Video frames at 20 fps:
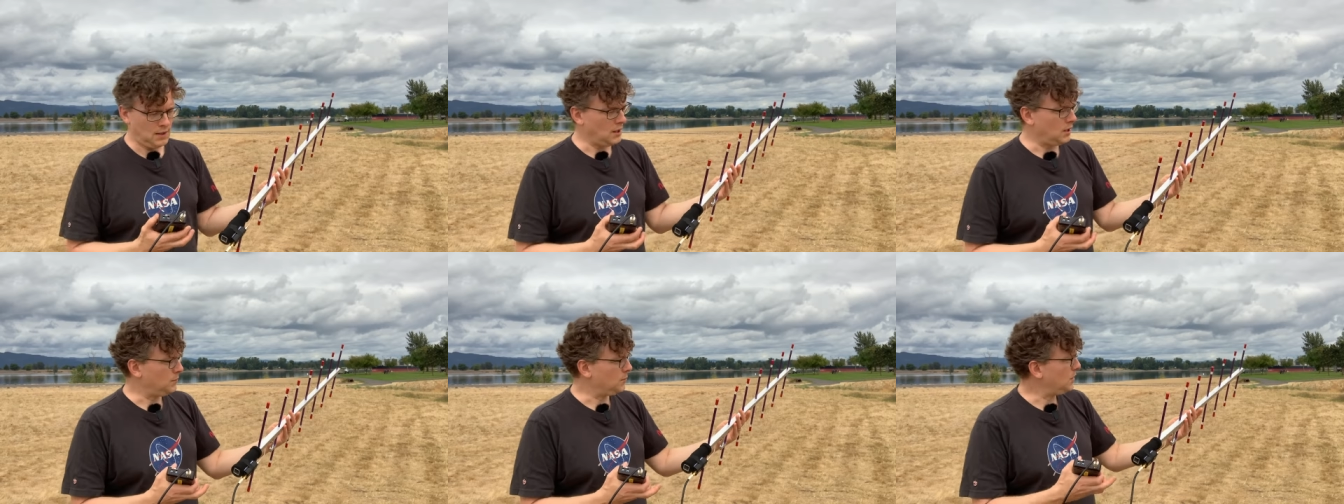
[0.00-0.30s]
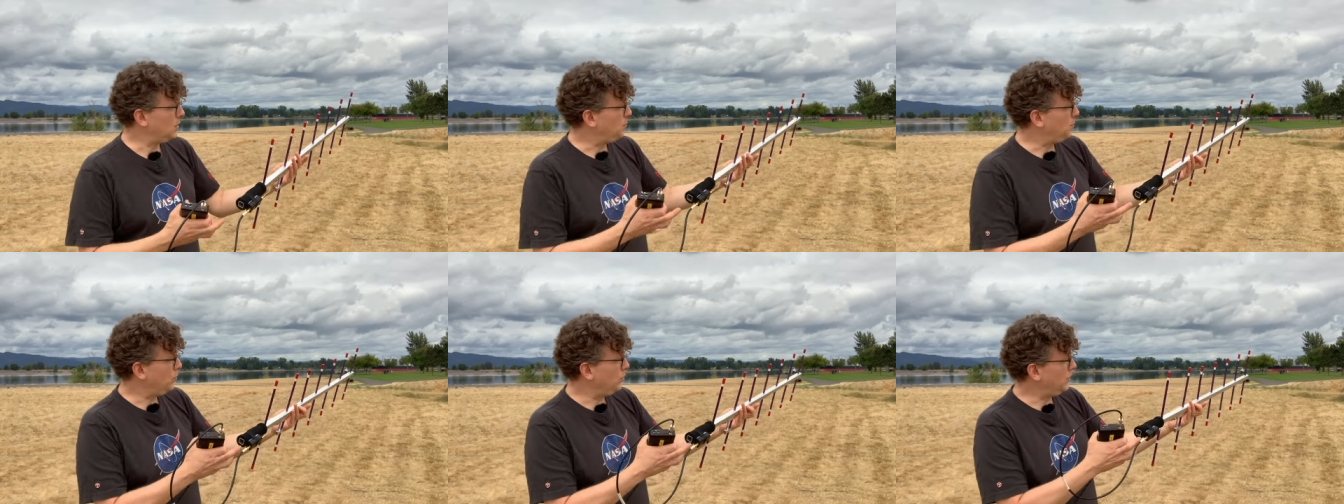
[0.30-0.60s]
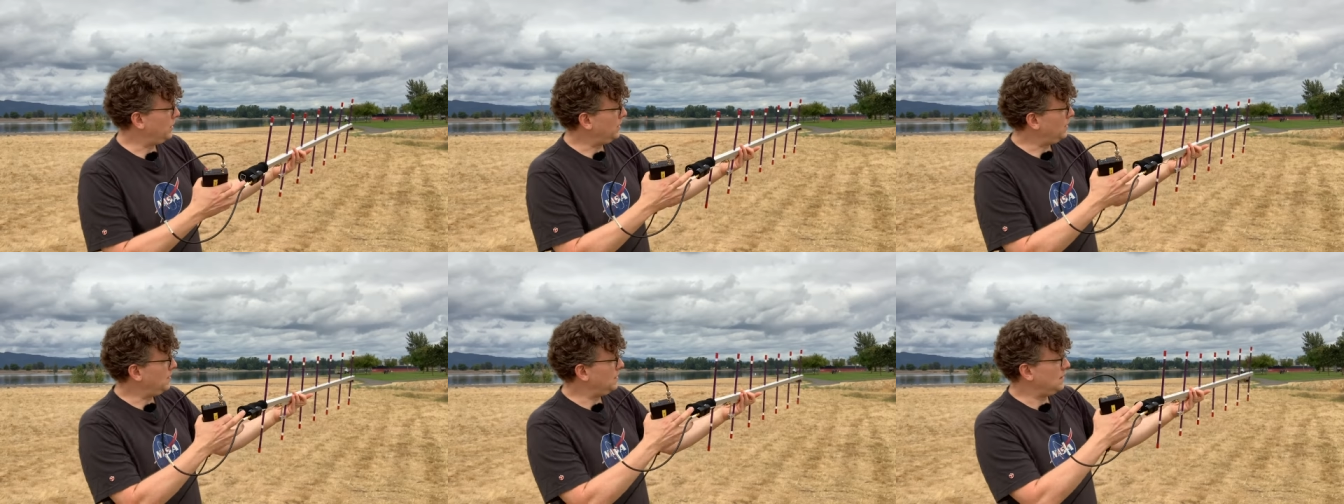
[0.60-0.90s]
I'm going to
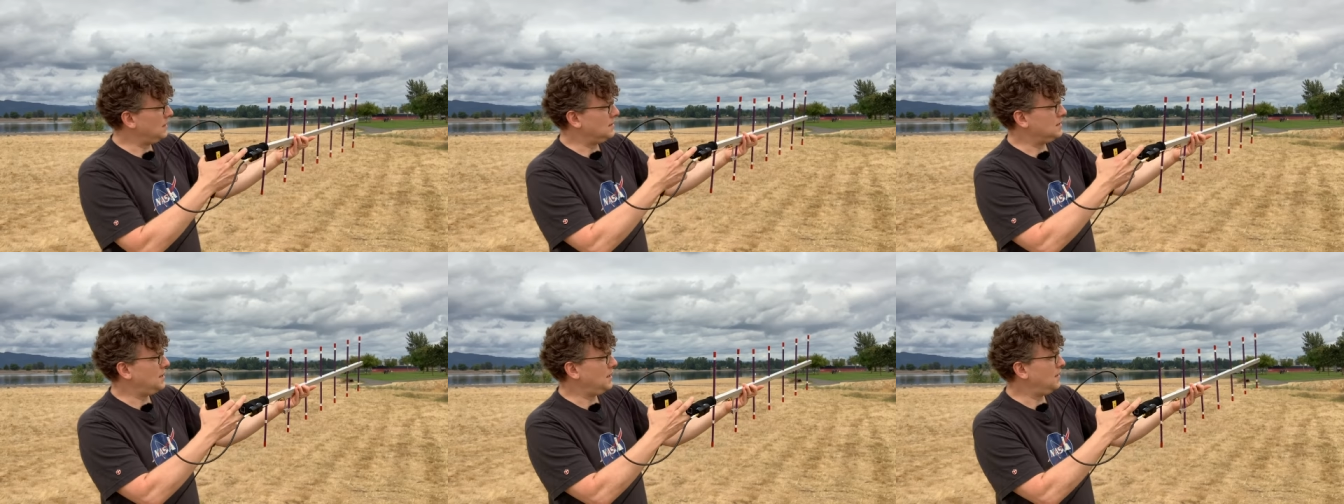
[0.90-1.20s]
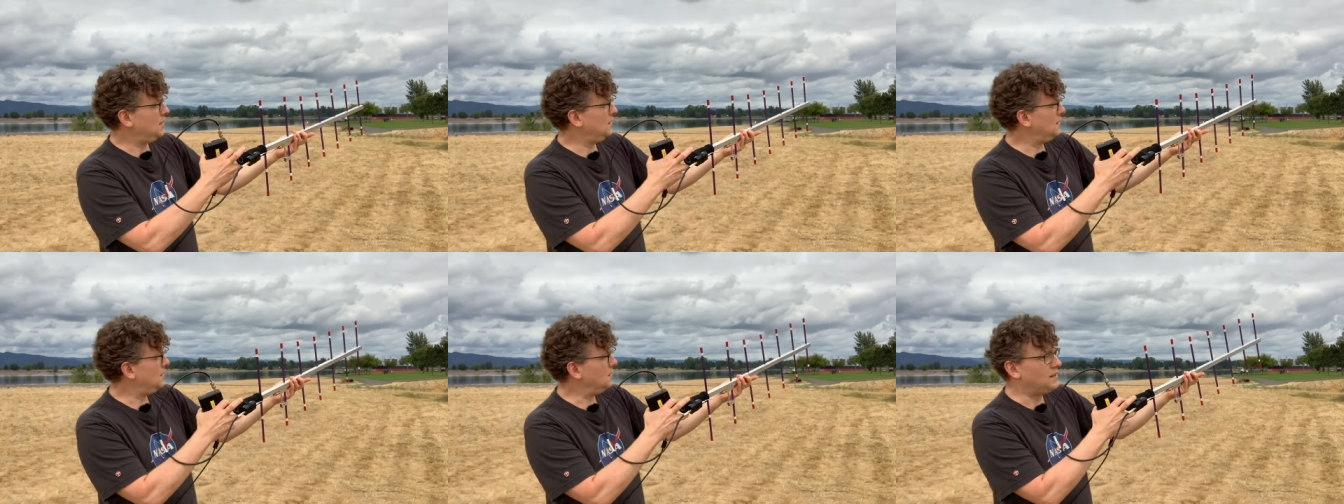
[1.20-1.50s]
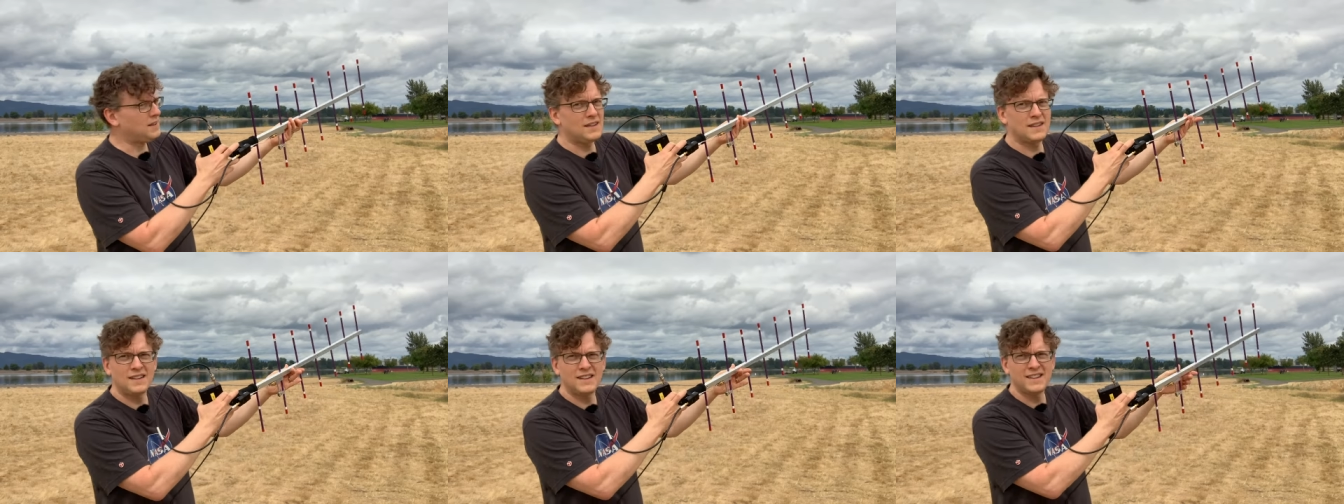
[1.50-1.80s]
point the antenna
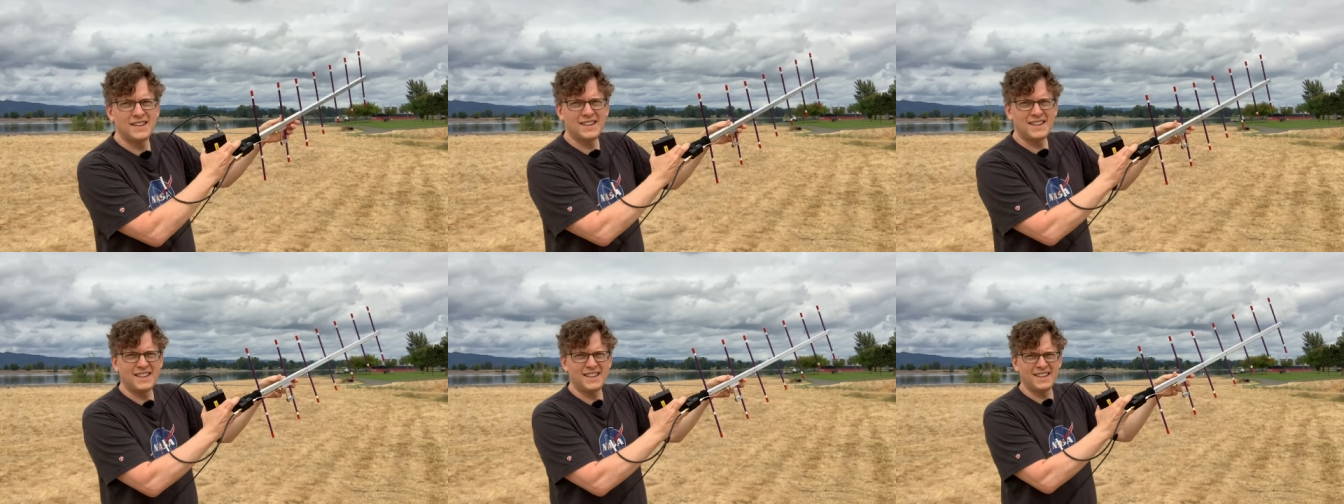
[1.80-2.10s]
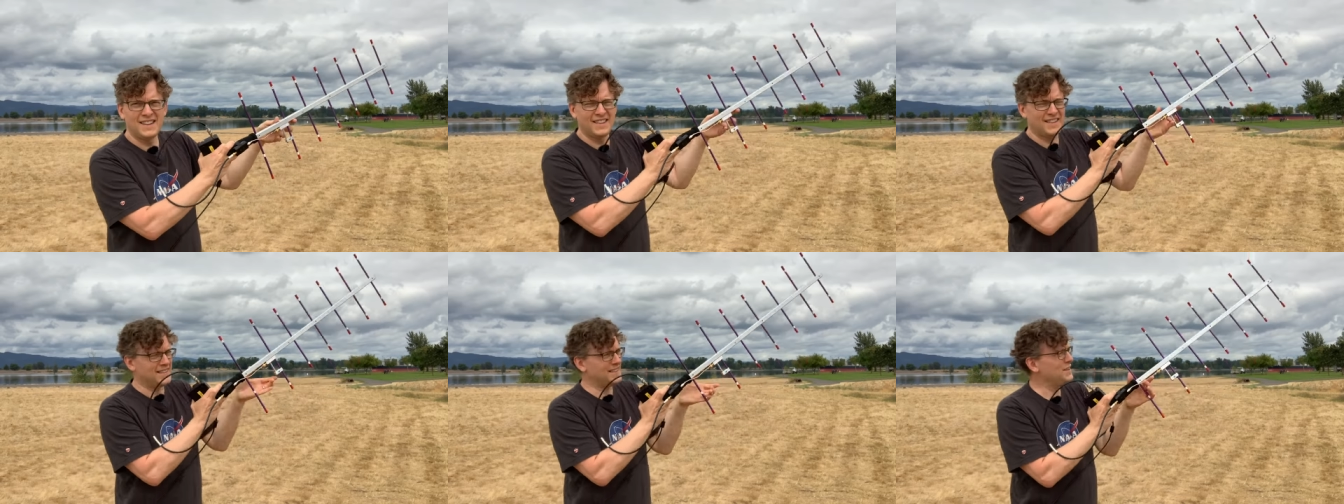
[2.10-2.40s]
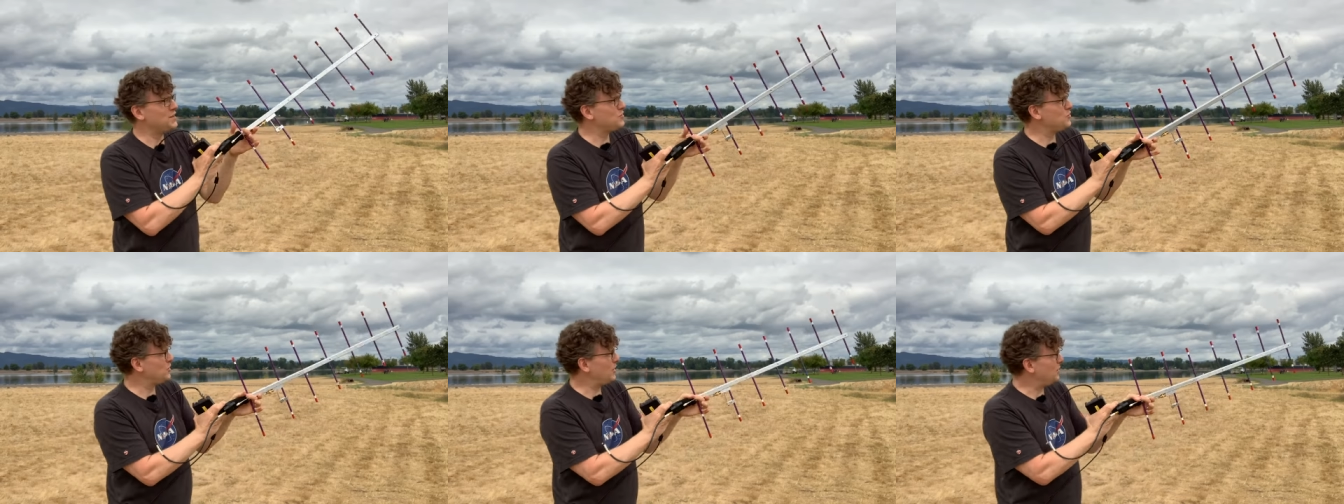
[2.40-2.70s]

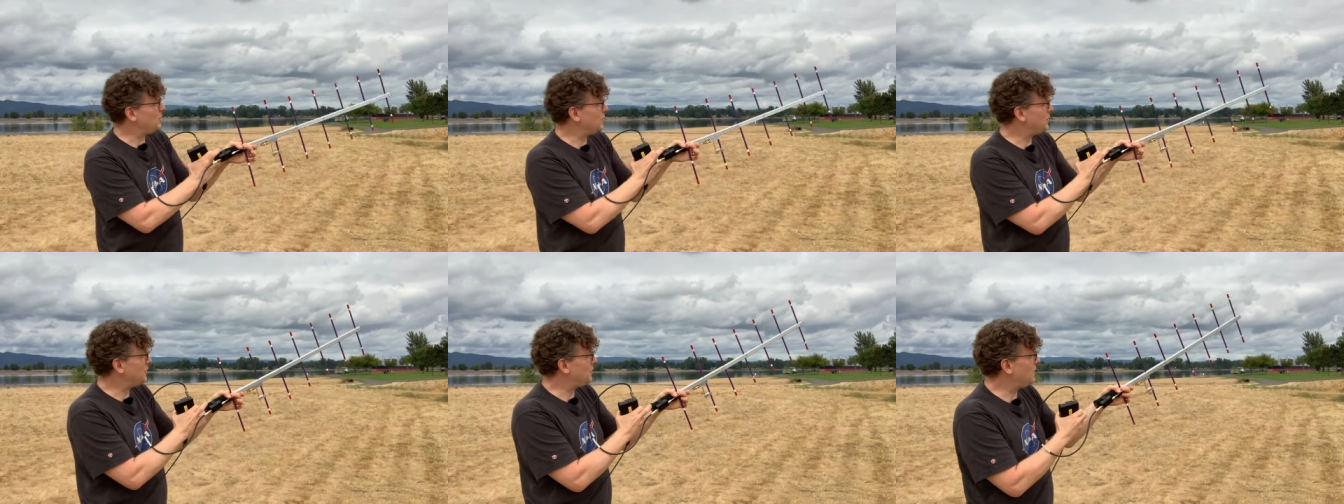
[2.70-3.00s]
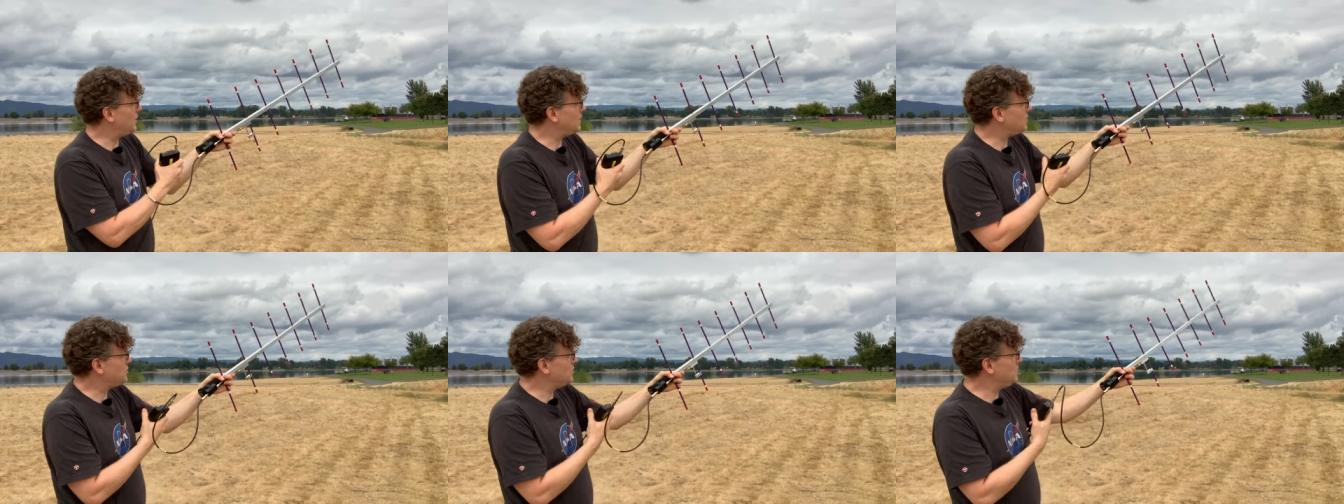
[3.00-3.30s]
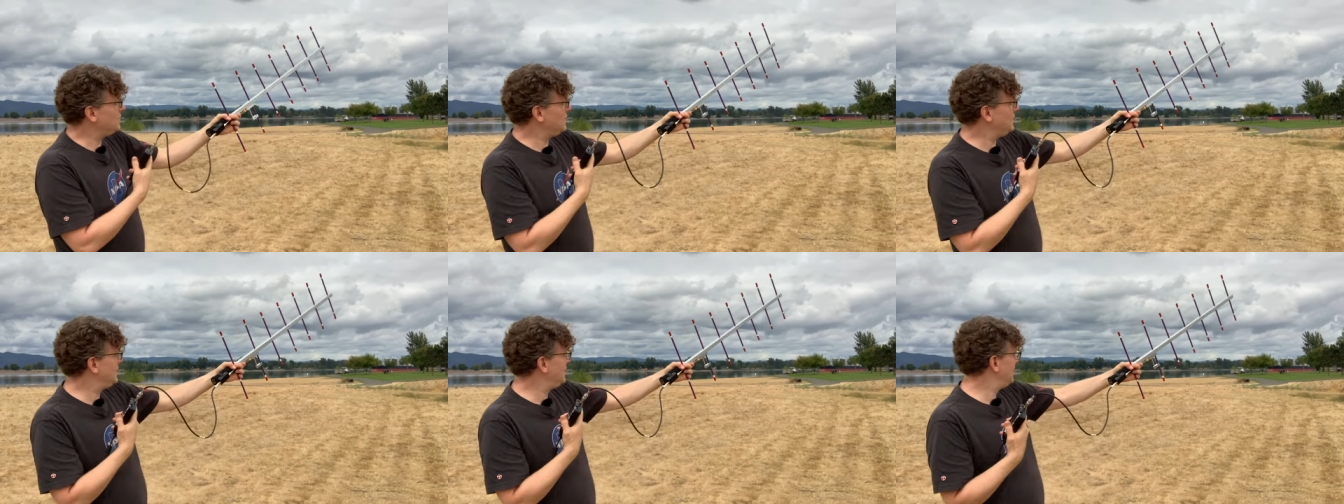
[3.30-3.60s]
this general
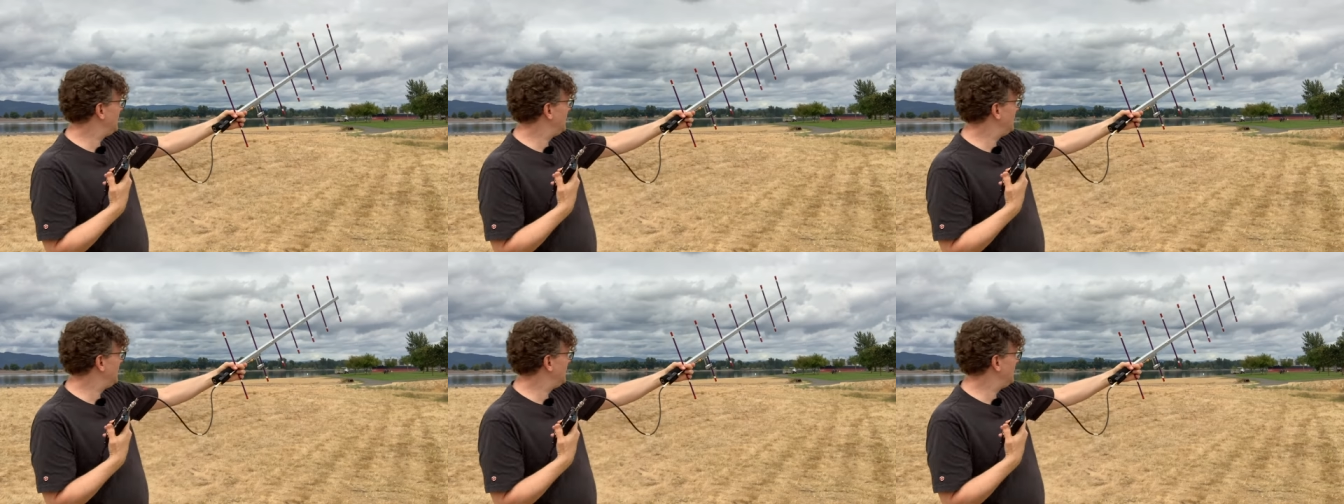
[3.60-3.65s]
direction